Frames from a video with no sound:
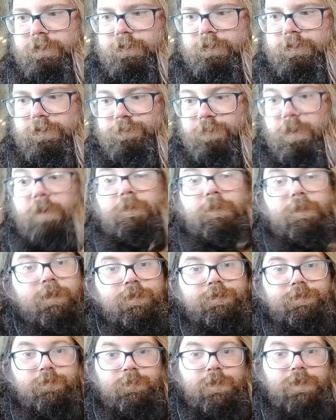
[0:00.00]
It's probably
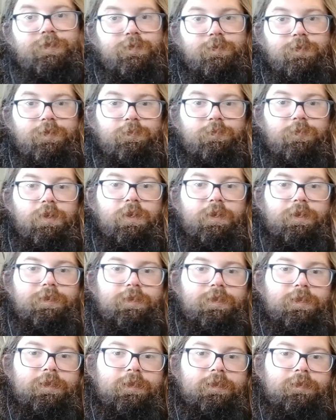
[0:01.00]
because you're measuring the wrong
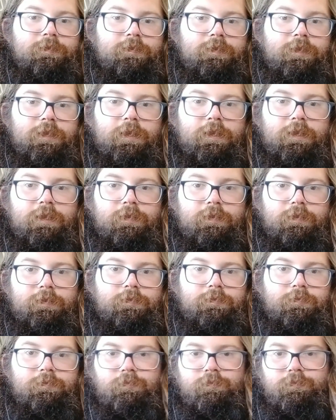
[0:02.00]
thing and
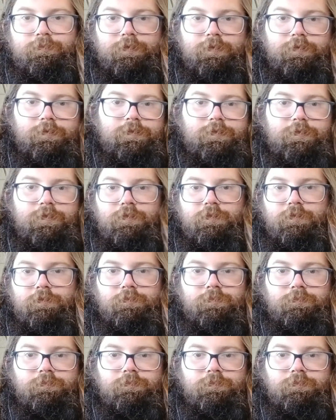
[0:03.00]
there's no